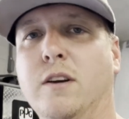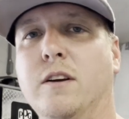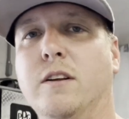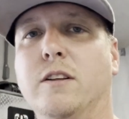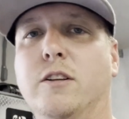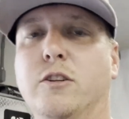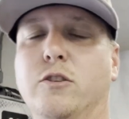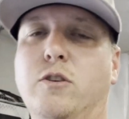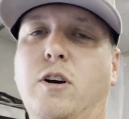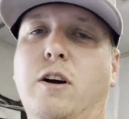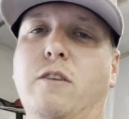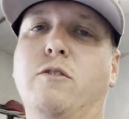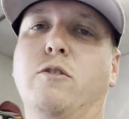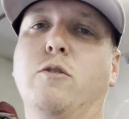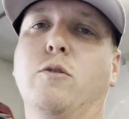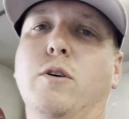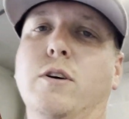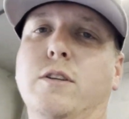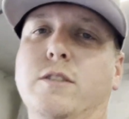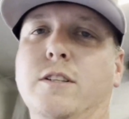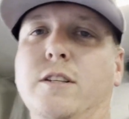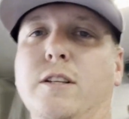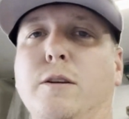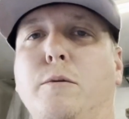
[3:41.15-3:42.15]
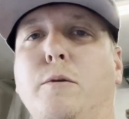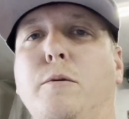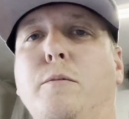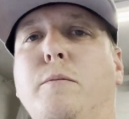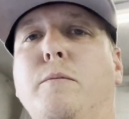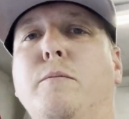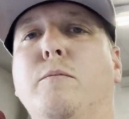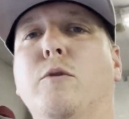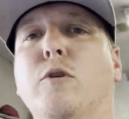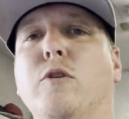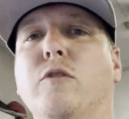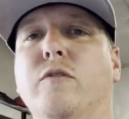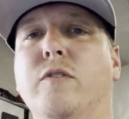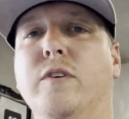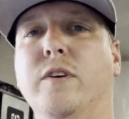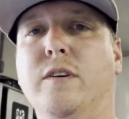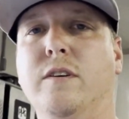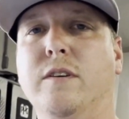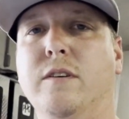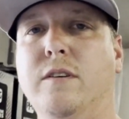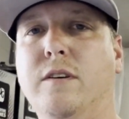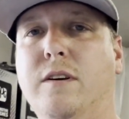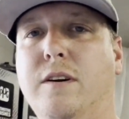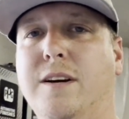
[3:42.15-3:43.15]
The driver door has a little bit more of
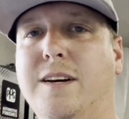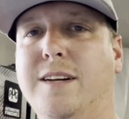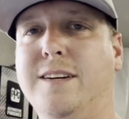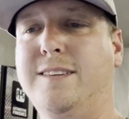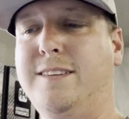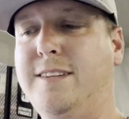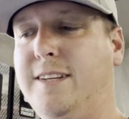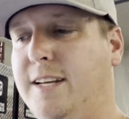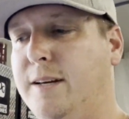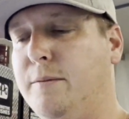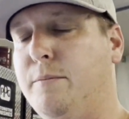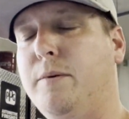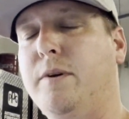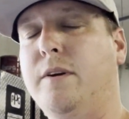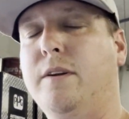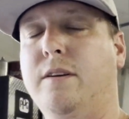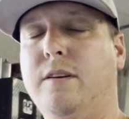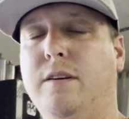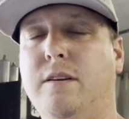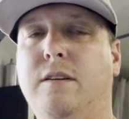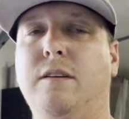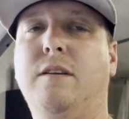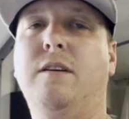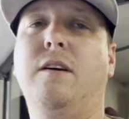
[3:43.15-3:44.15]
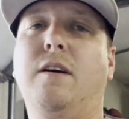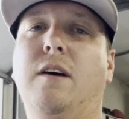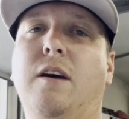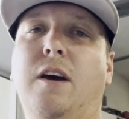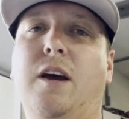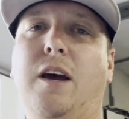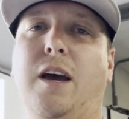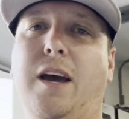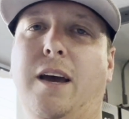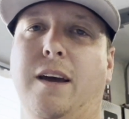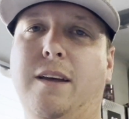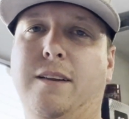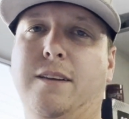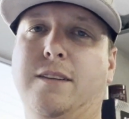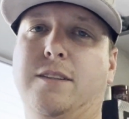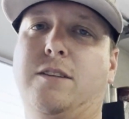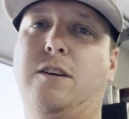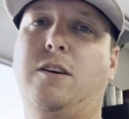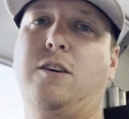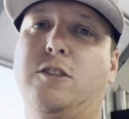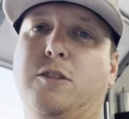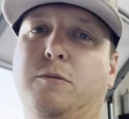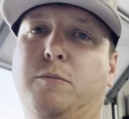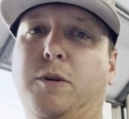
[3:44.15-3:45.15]
a dip in it, and it's
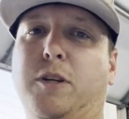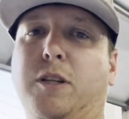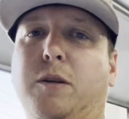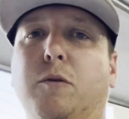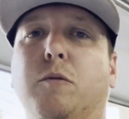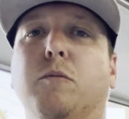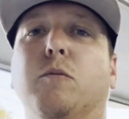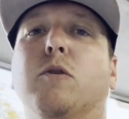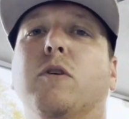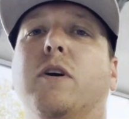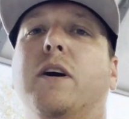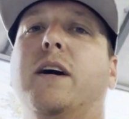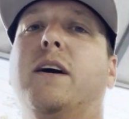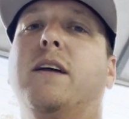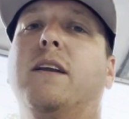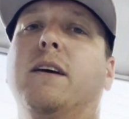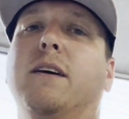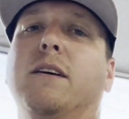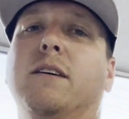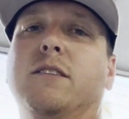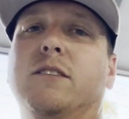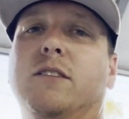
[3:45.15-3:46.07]
causing me a little bit more headache.